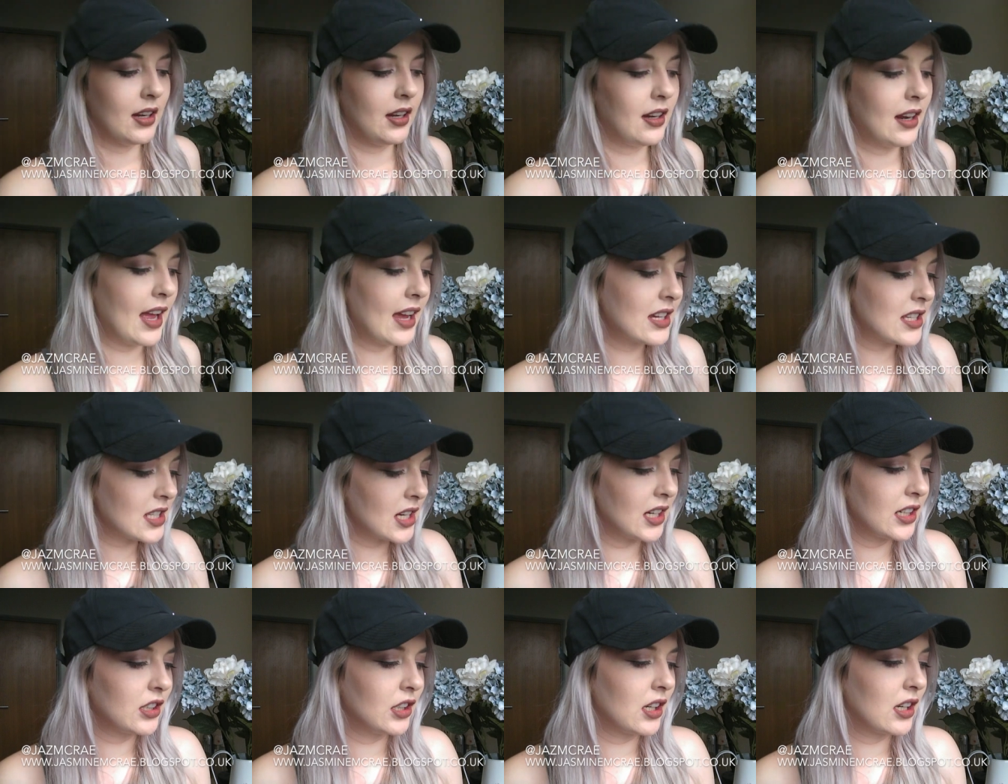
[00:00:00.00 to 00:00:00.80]

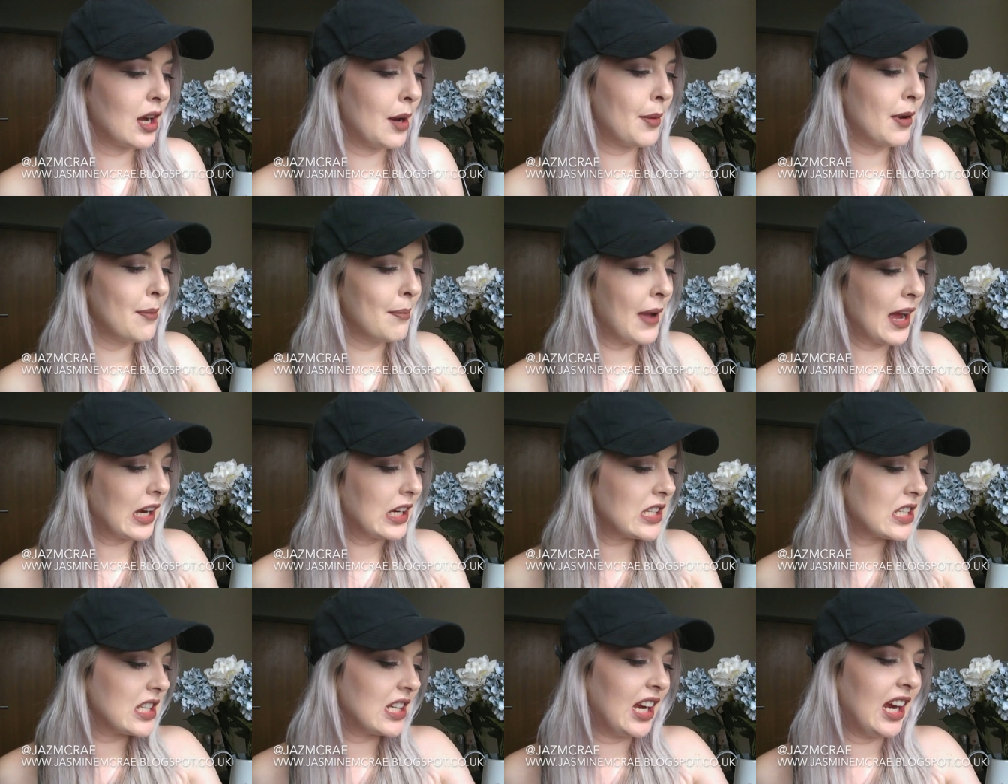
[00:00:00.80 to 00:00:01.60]
Next, I got a couple of
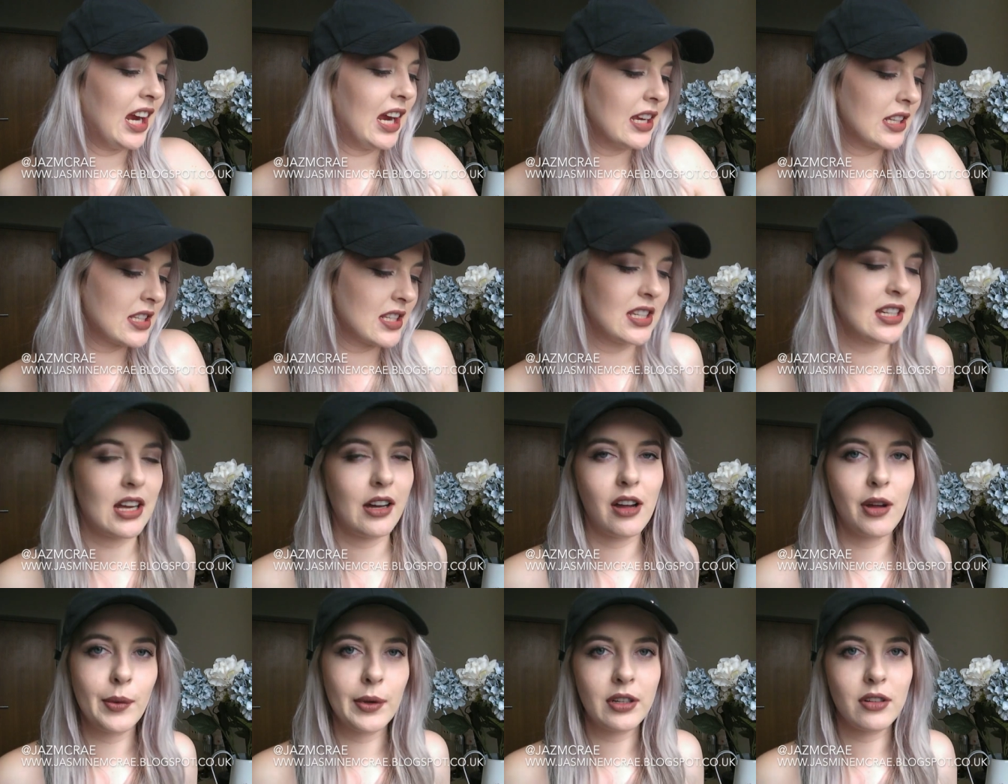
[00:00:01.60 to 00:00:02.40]
magazines.
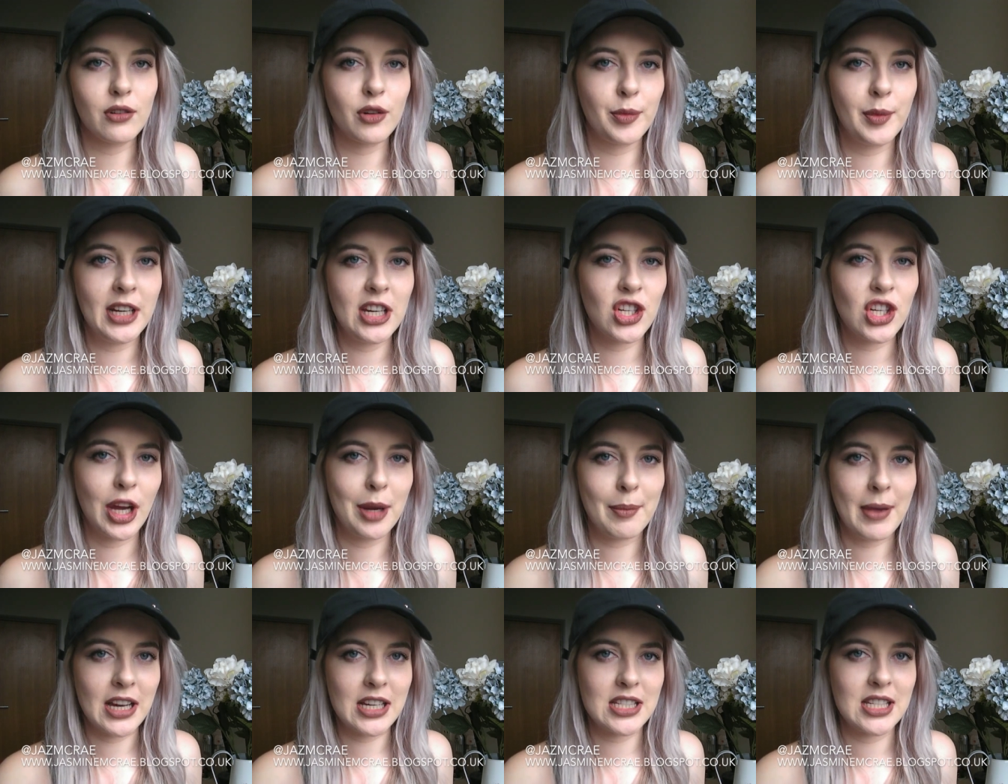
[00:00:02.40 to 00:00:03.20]
Now, I wouldn't normally
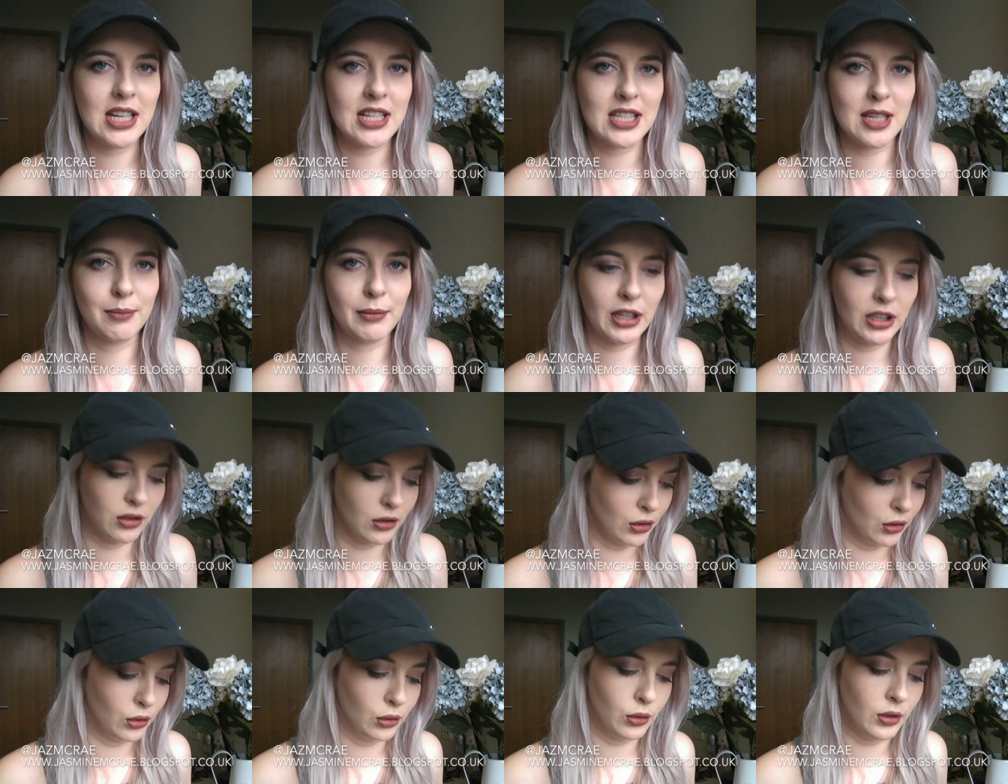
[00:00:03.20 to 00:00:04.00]
show magazines in my
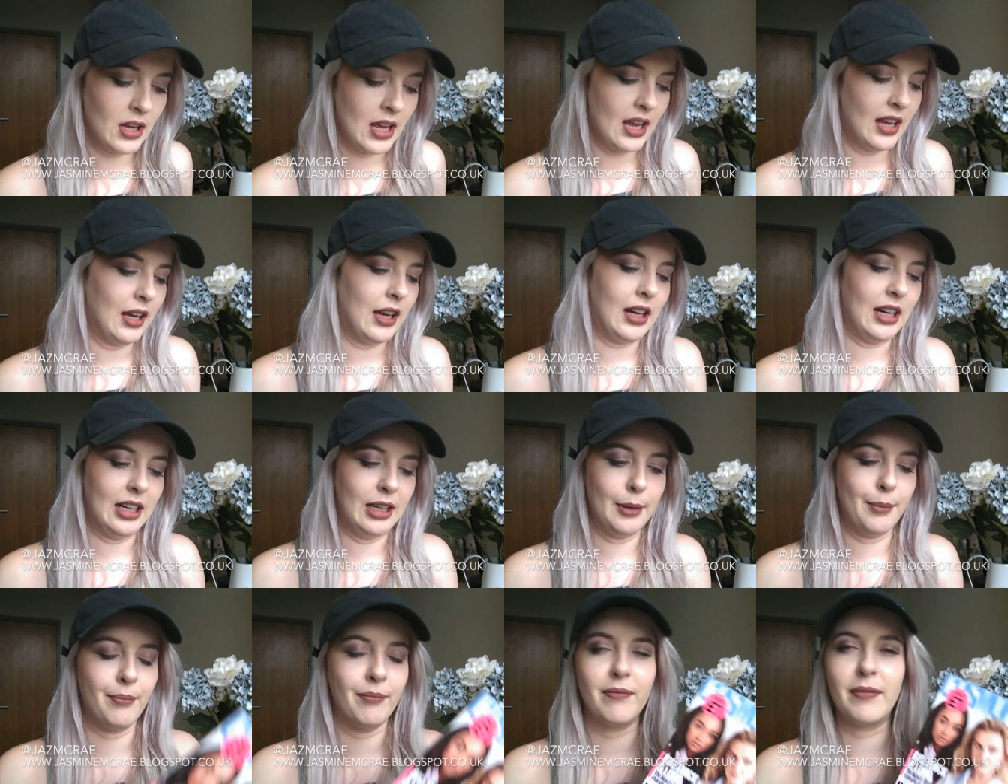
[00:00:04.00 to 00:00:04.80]
haul,
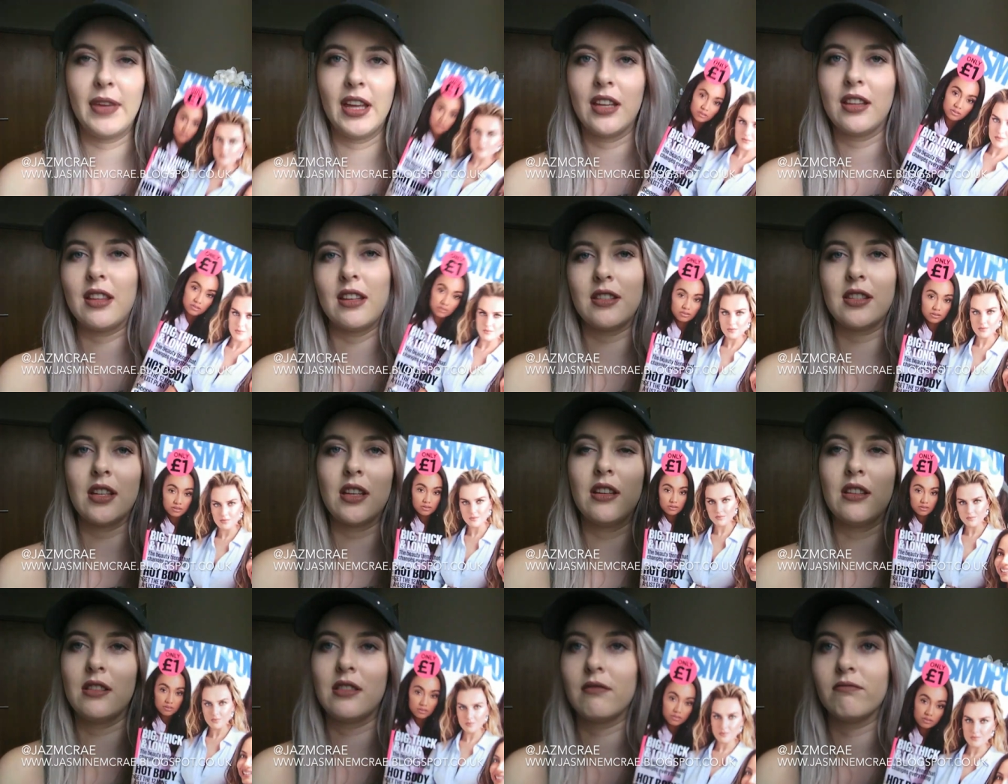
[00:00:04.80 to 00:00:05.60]
but this
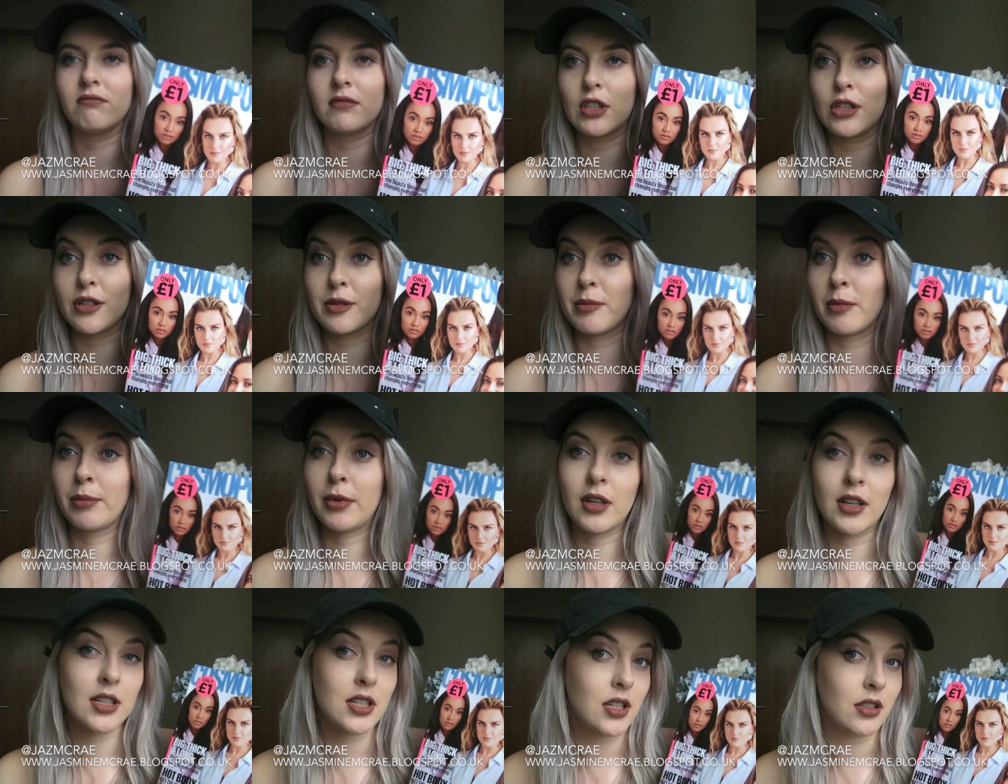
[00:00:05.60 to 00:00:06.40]
is
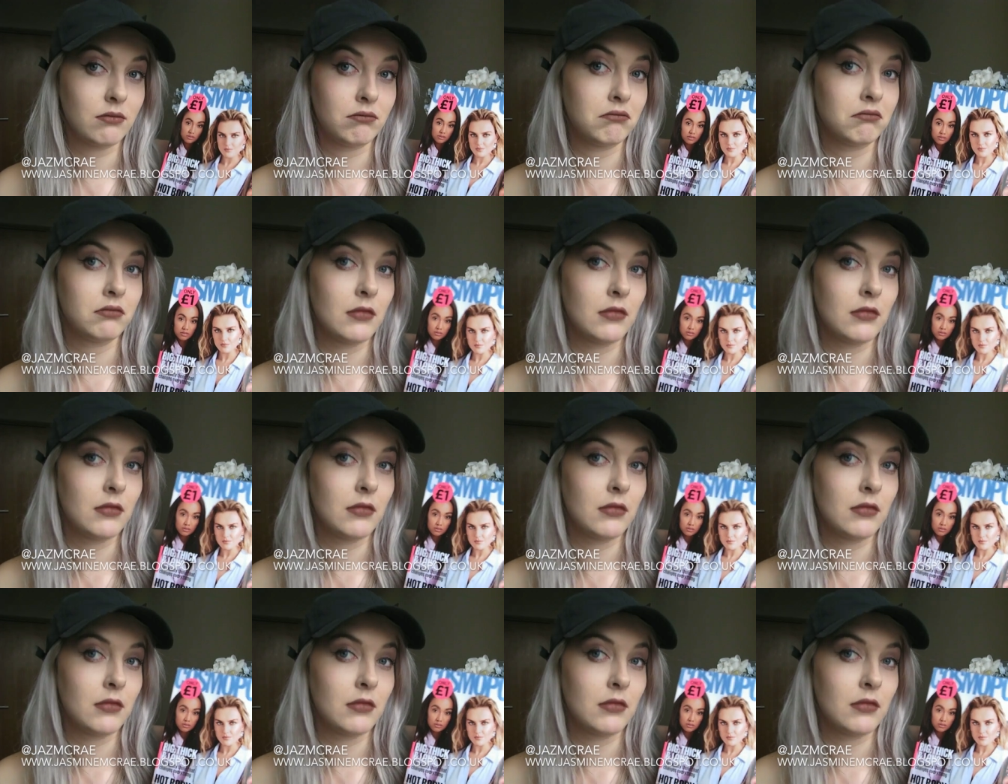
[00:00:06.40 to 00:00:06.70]
Cosmopolitan.